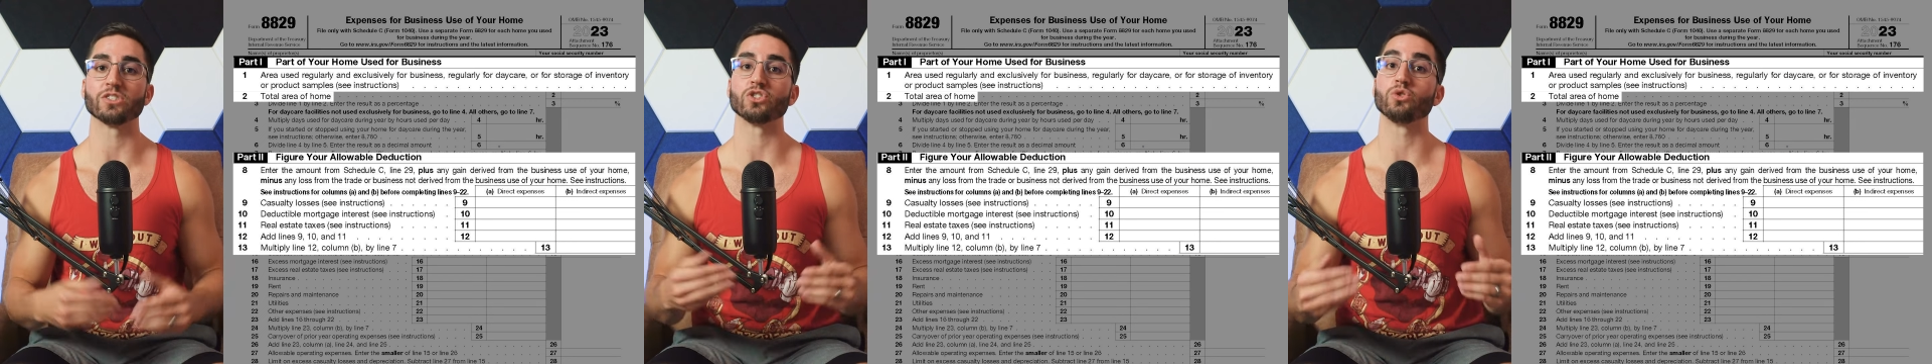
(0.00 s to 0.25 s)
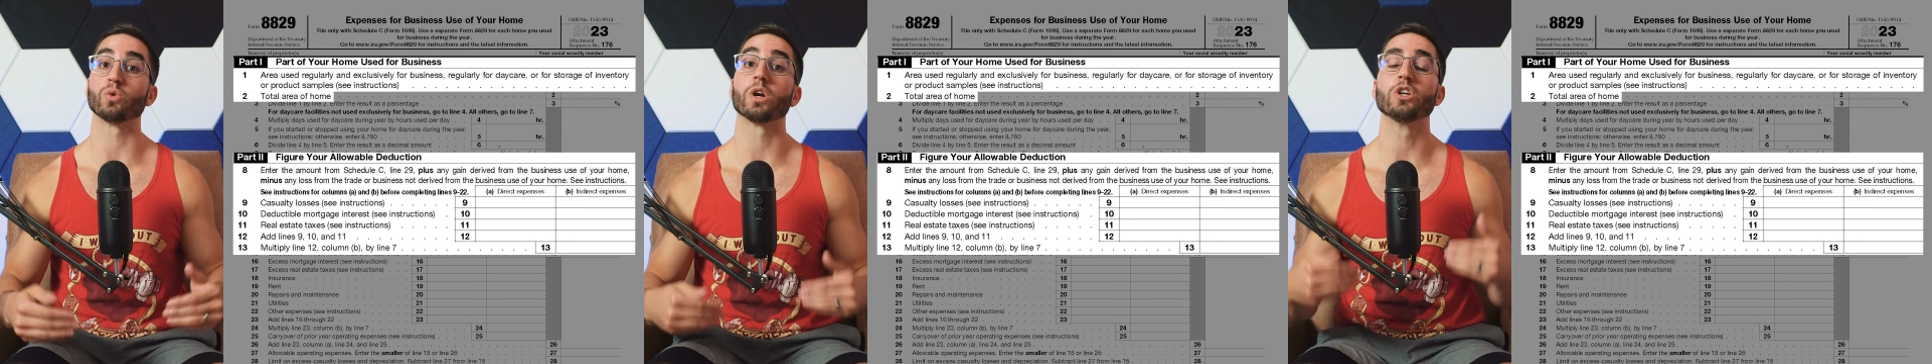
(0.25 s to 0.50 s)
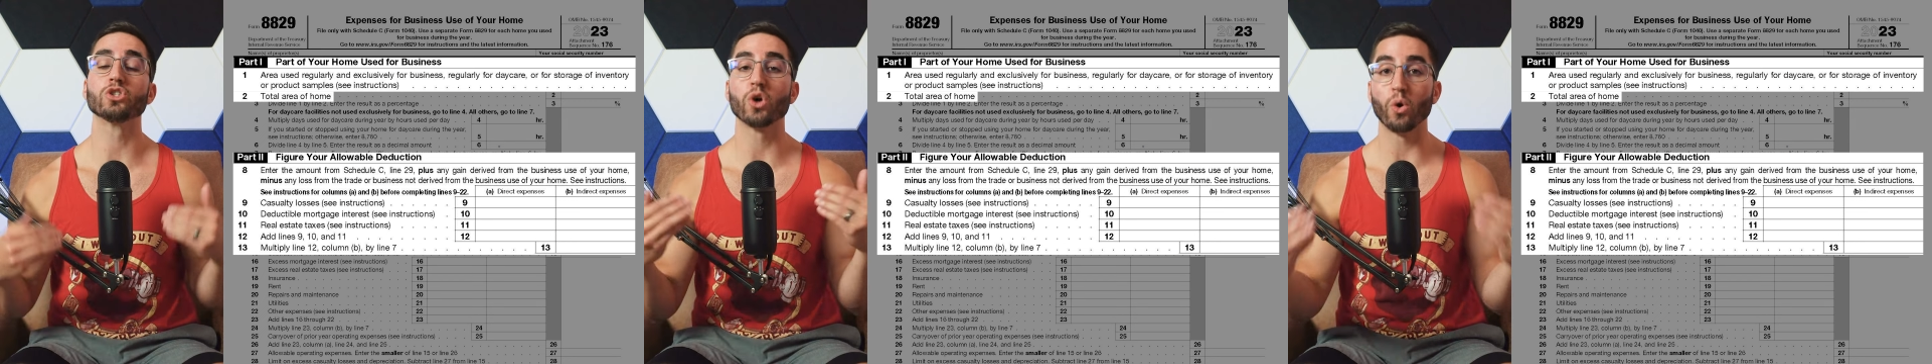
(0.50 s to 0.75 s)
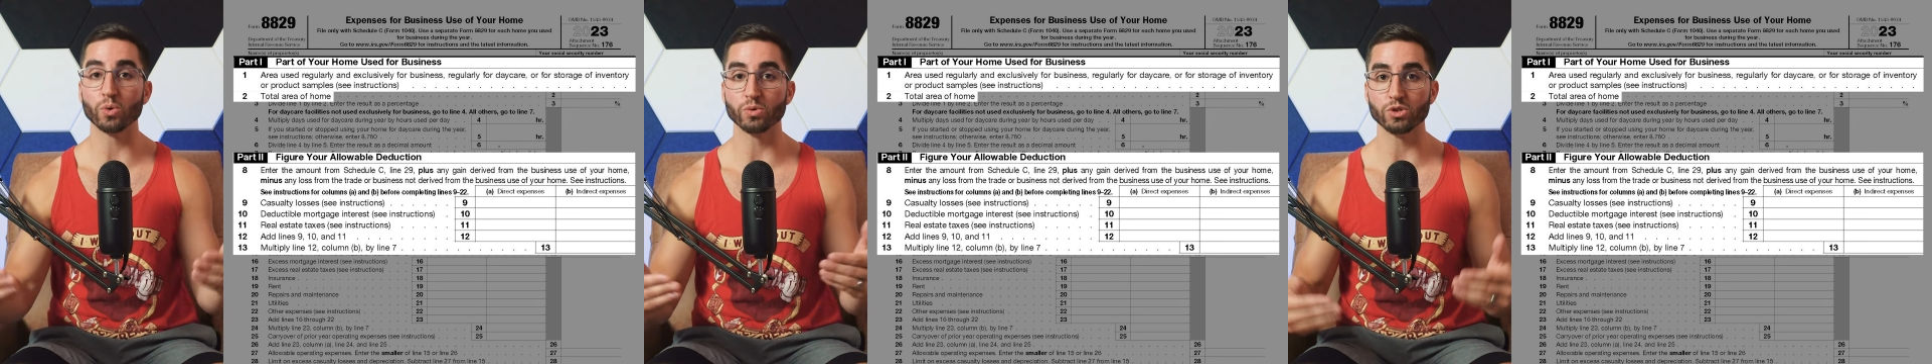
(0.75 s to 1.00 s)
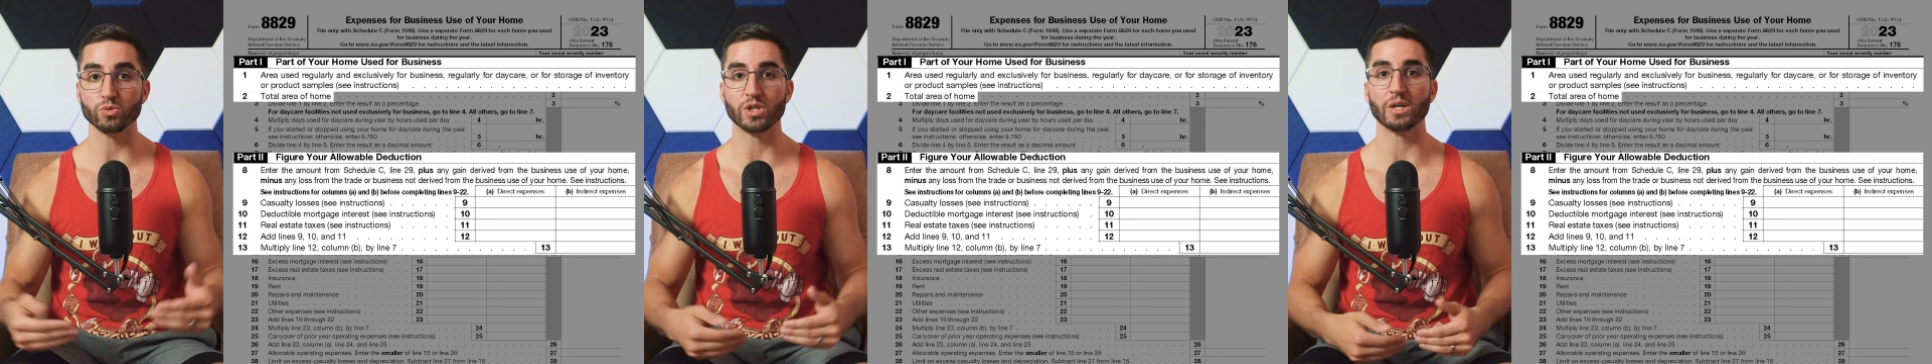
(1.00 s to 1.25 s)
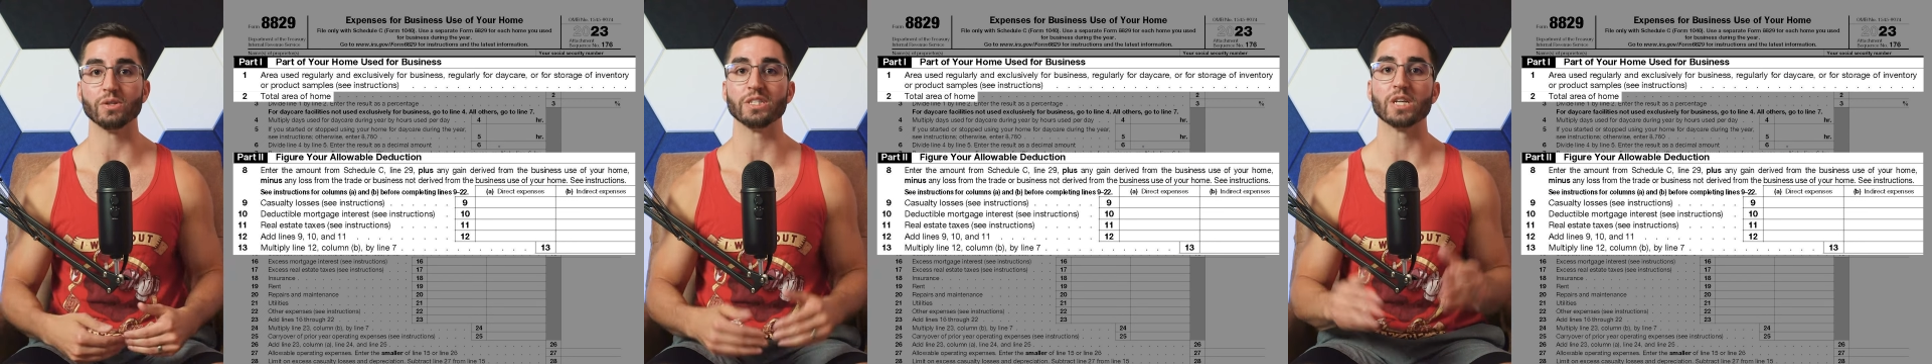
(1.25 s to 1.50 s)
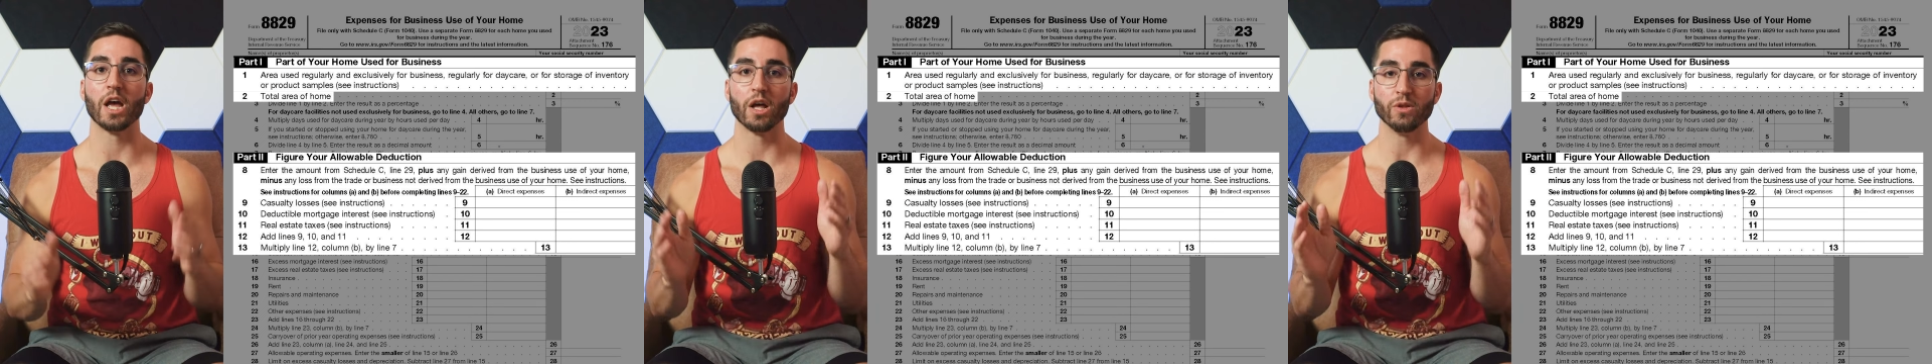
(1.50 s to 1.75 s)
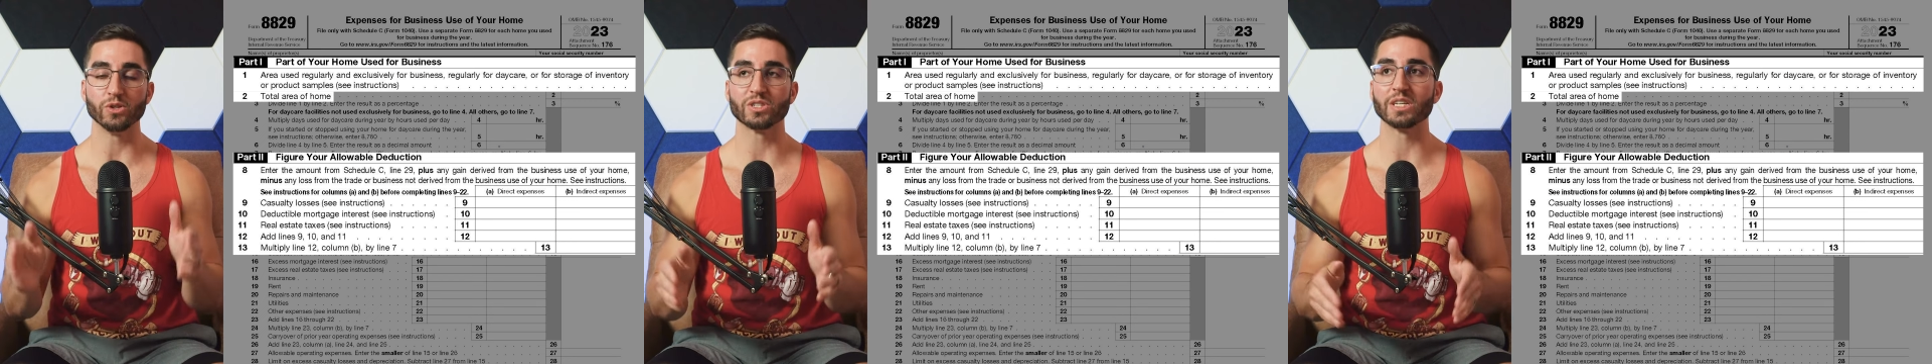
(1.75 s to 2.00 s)
your total utilities, those
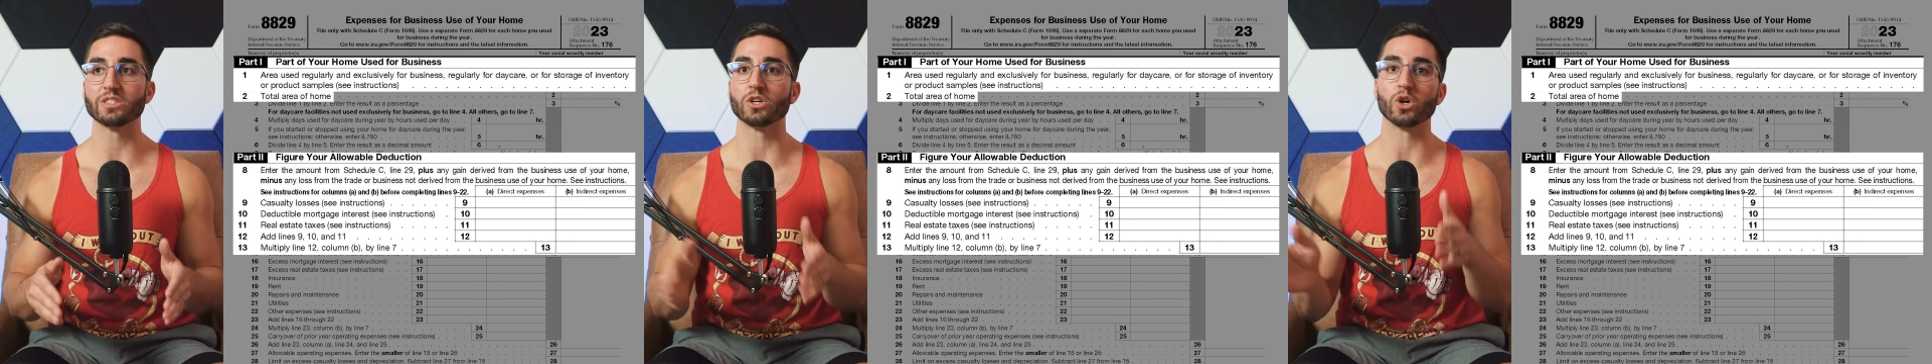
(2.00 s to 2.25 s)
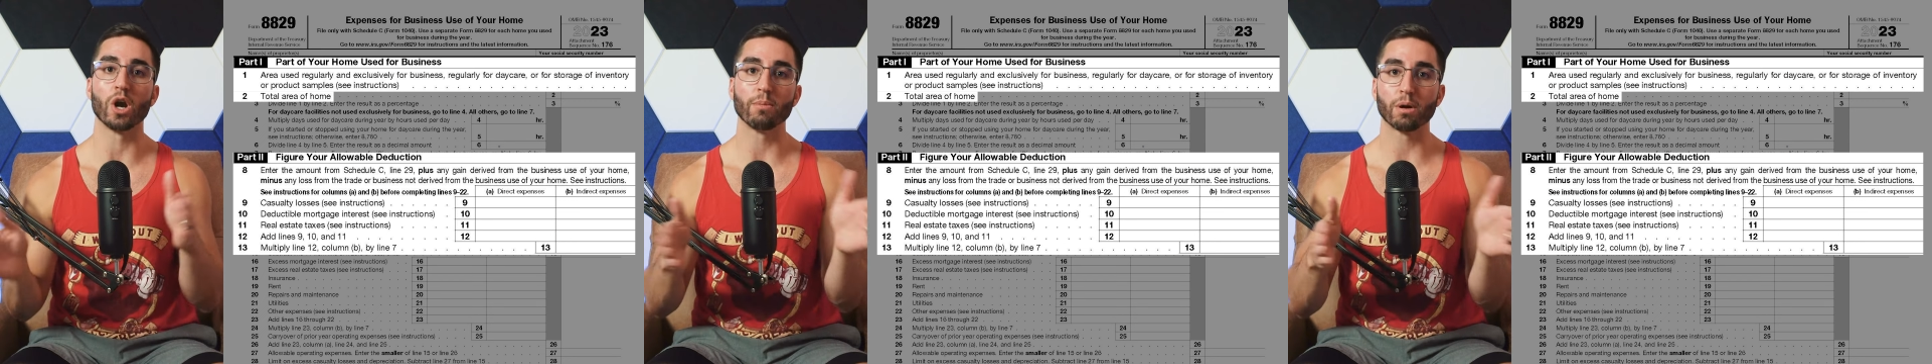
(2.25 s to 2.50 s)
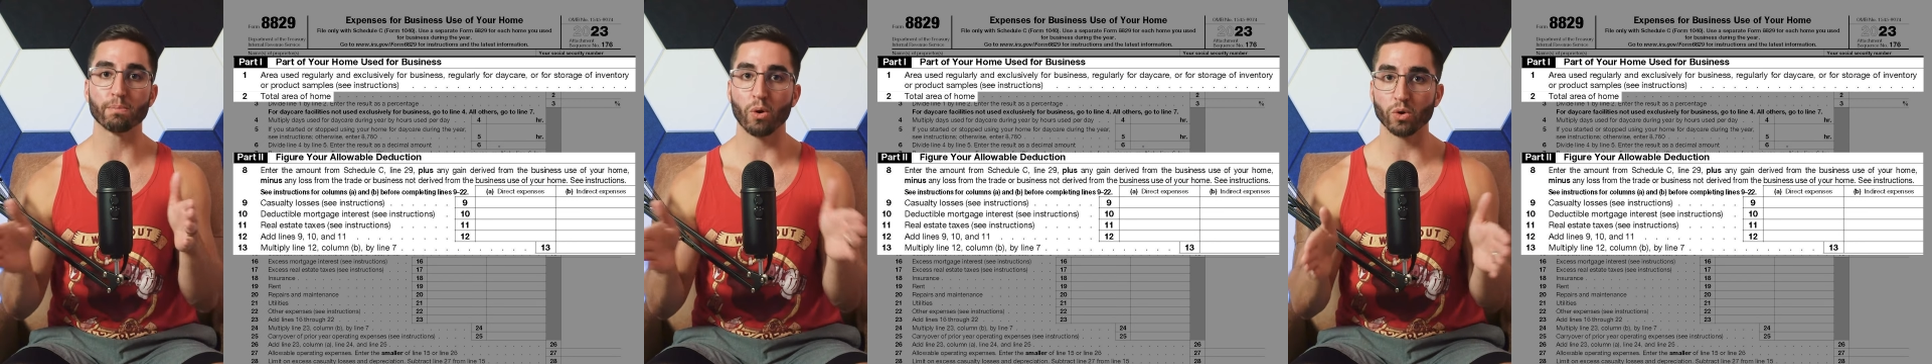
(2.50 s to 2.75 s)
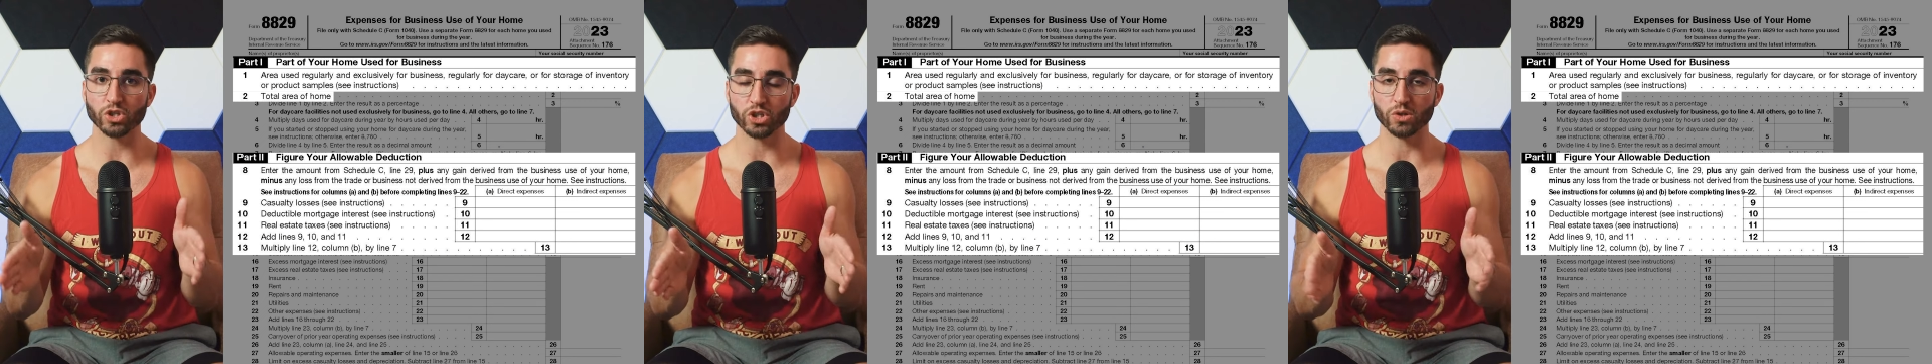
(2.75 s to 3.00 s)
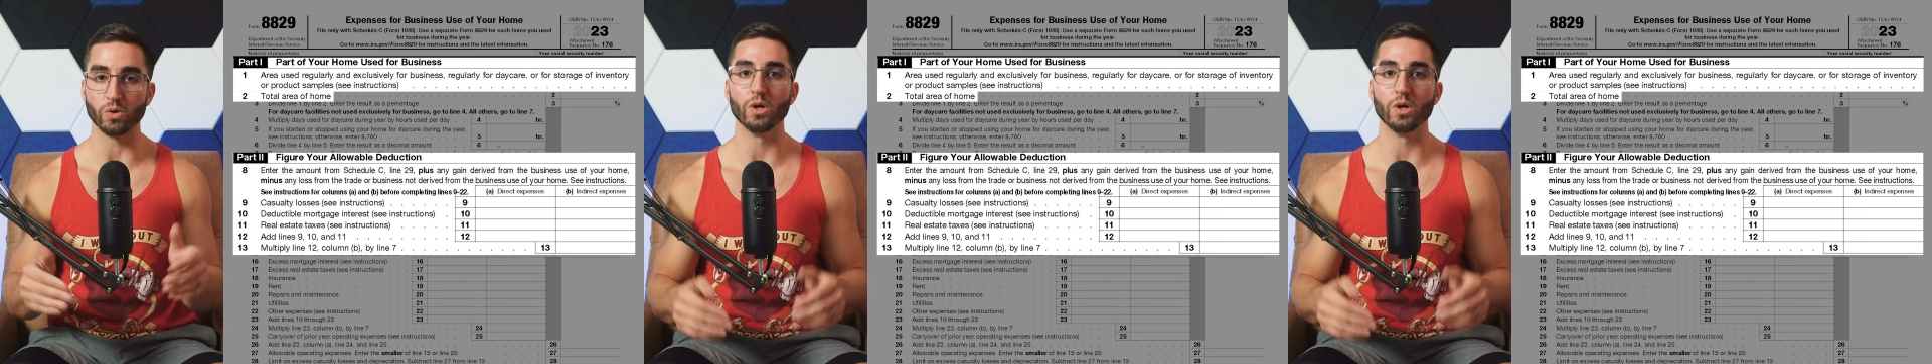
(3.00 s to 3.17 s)
things that are proportional